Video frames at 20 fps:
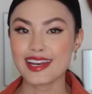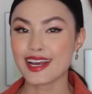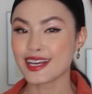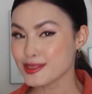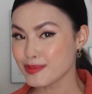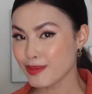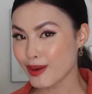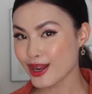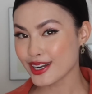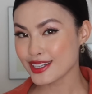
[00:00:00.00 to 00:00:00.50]

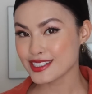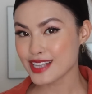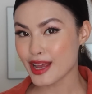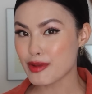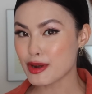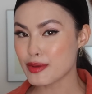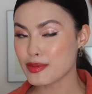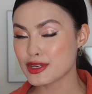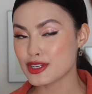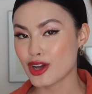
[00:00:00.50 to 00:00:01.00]
next product I'm
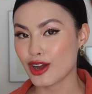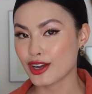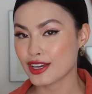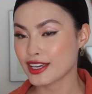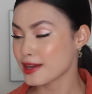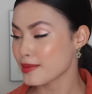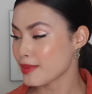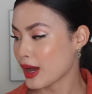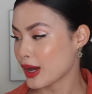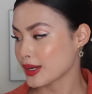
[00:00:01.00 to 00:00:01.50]
gonna be
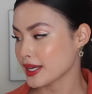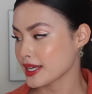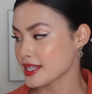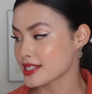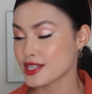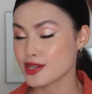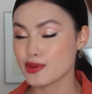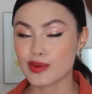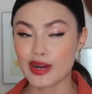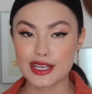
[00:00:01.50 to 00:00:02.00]
talking about is
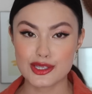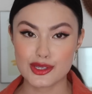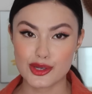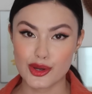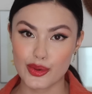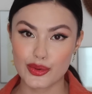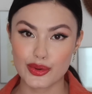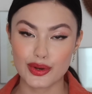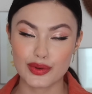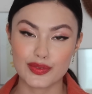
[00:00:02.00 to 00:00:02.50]
the rice
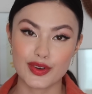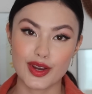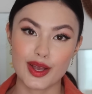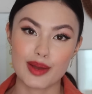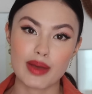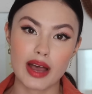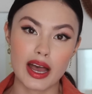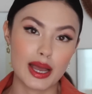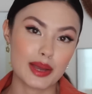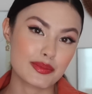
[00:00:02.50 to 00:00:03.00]
toner from
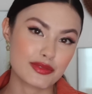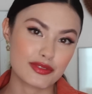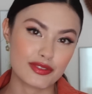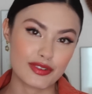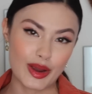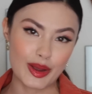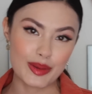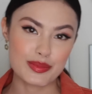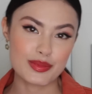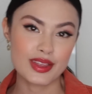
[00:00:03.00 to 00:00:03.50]
I'm
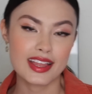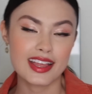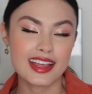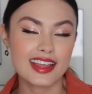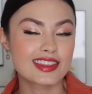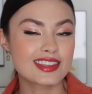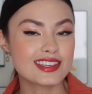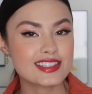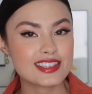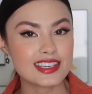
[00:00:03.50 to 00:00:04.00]
From.
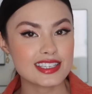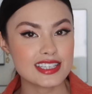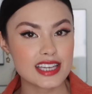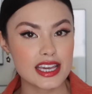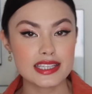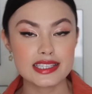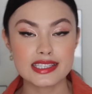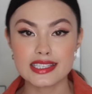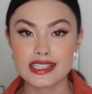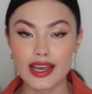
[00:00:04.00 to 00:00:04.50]
This
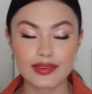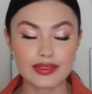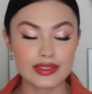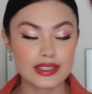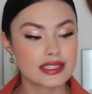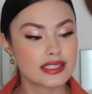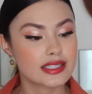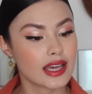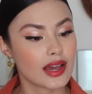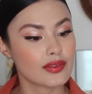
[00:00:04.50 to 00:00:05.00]
contains
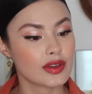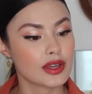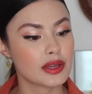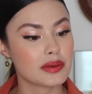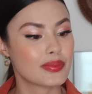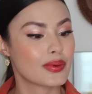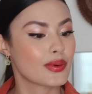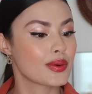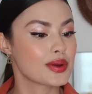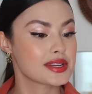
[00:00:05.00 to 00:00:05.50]

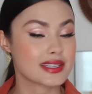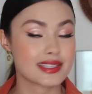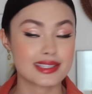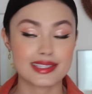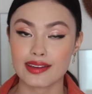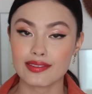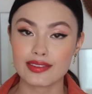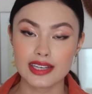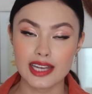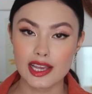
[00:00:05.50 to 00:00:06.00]

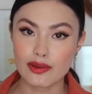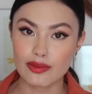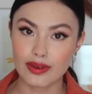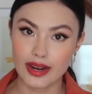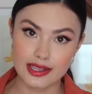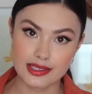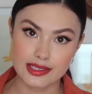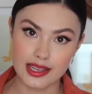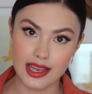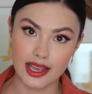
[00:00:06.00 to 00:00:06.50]
77.78
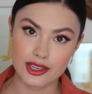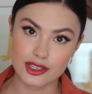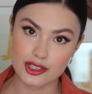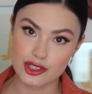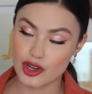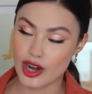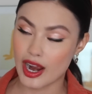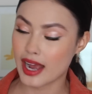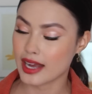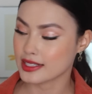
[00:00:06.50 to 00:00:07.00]
rice
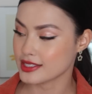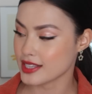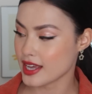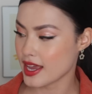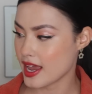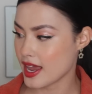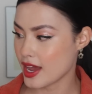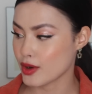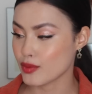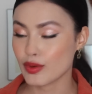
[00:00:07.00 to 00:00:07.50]
extract,
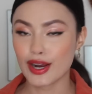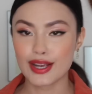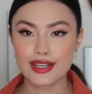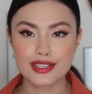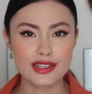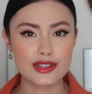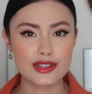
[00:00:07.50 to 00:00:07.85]
and rice